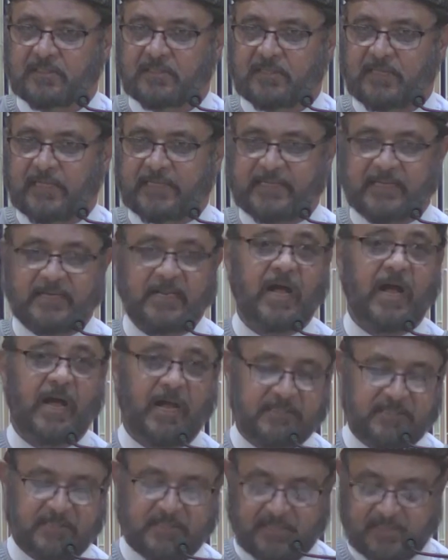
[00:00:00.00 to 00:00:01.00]
It can
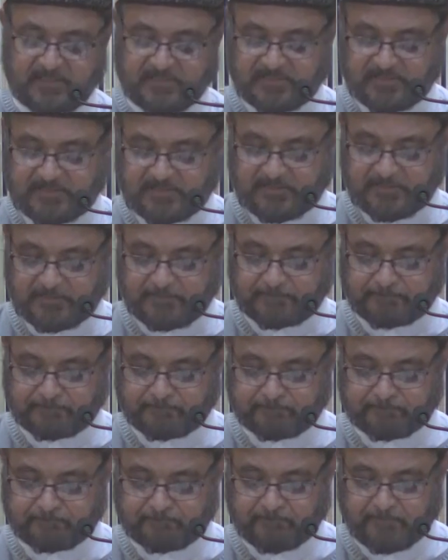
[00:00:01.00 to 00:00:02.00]
harden us.
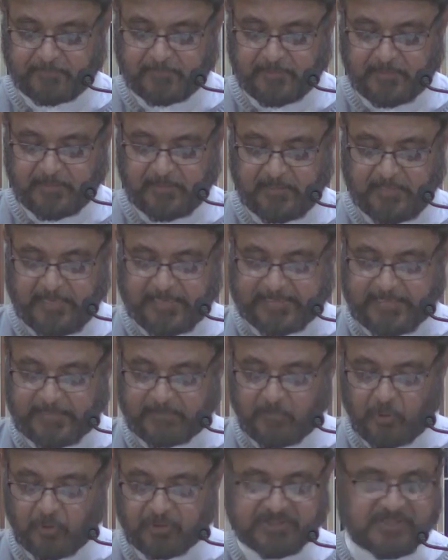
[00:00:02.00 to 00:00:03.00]
It can
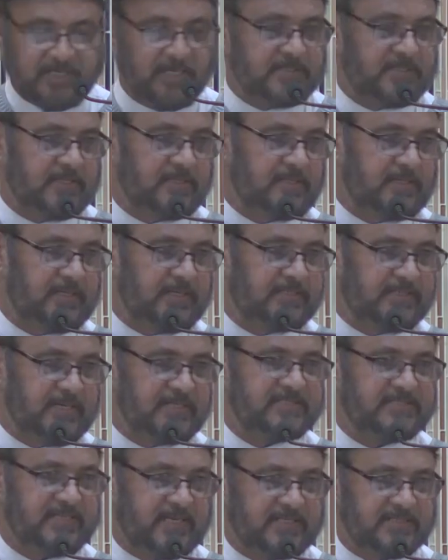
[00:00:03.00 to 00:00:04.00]
most certainly
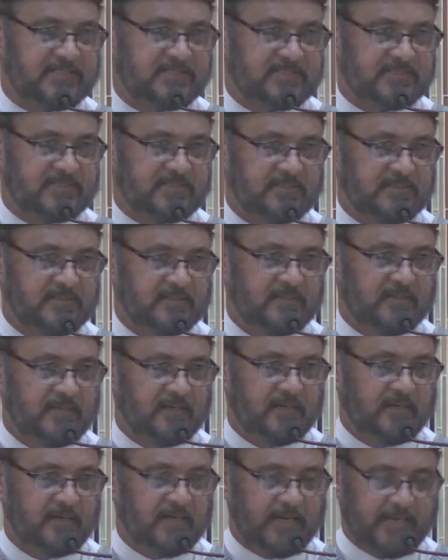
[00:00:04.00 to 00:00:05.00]
test us.
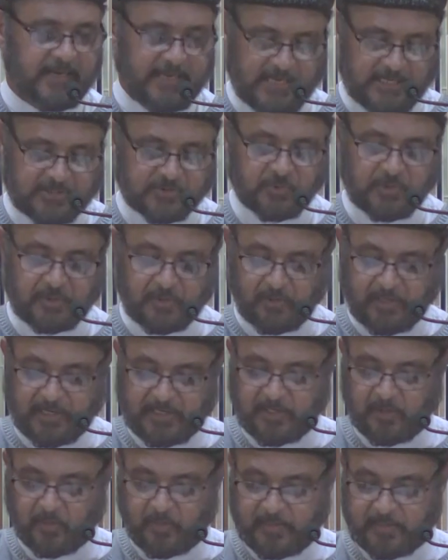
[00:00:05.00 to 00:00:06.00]
And as we know
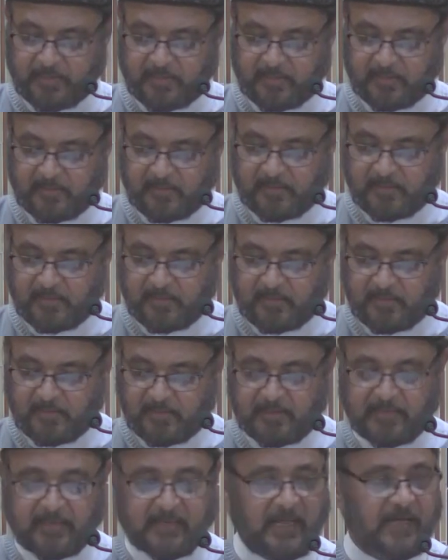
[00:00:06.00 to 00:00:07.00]
anyway,
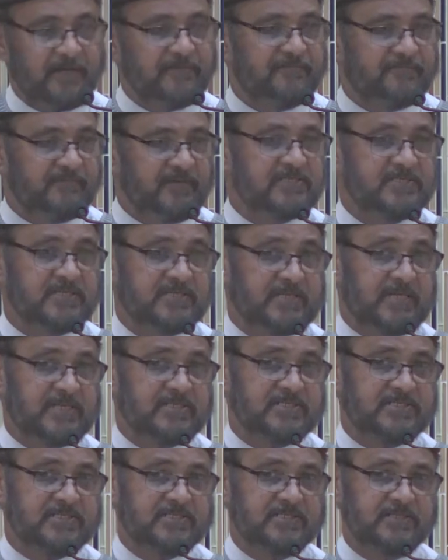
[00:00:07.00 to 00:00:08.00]
life is a
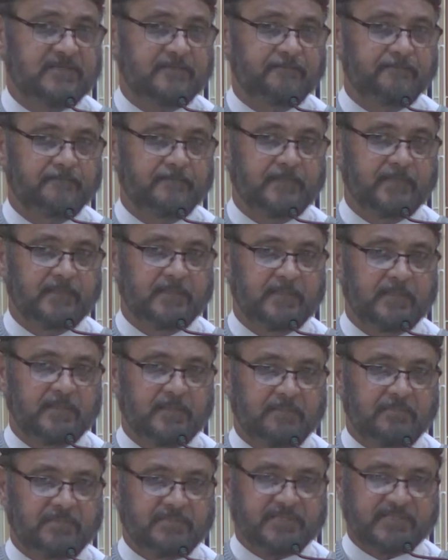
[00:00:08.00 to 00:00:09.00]
test.
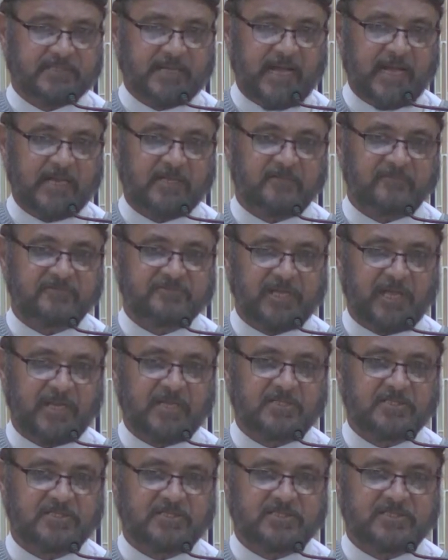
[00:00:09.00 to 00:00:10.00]
But the kind of
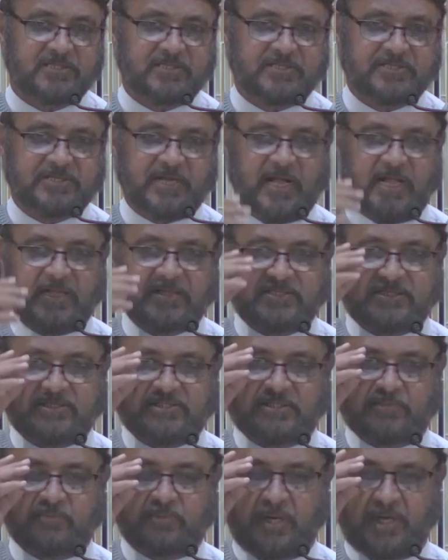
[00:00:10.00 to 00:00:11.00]
challenges and trials and
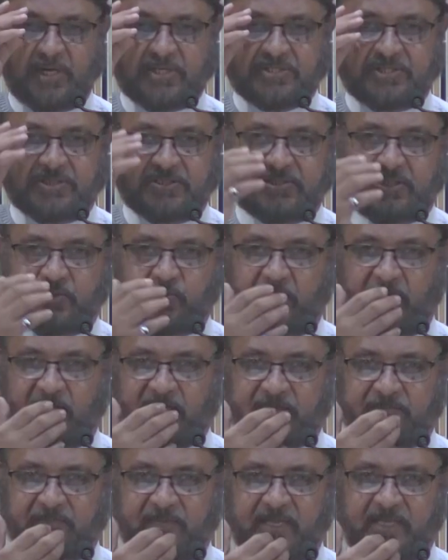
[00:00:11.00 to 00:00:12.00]
tribulations that we are
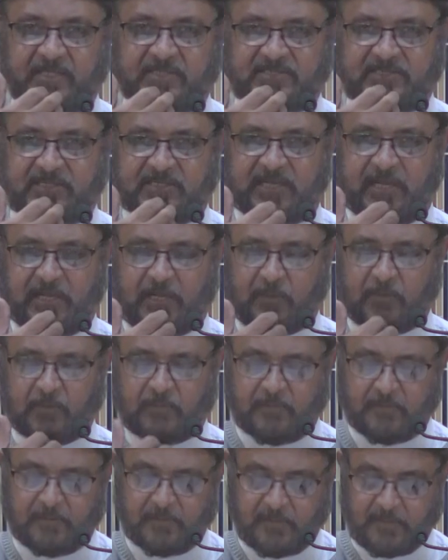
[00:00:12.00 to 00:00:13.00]
experiencing now
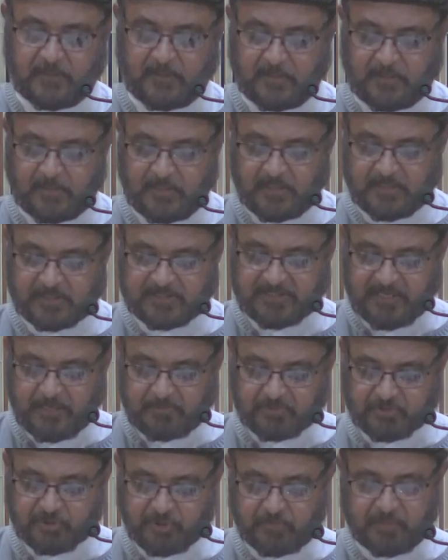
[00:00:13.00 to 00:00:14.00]

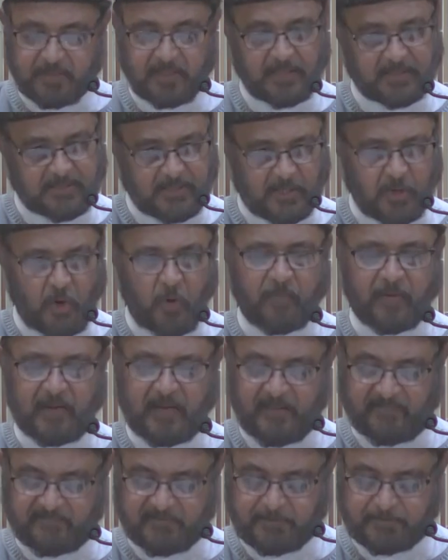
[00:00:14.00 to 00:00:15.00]
seems to be at a global
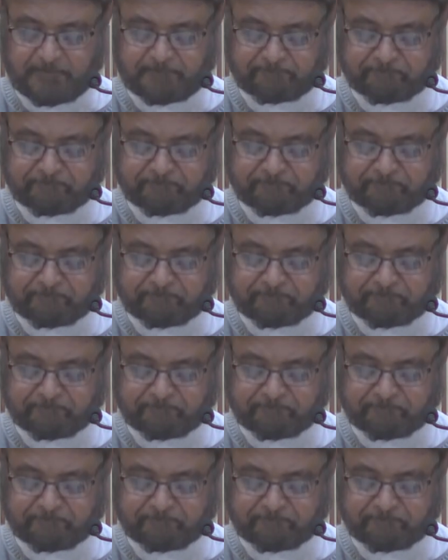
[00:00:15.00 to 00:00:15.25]
level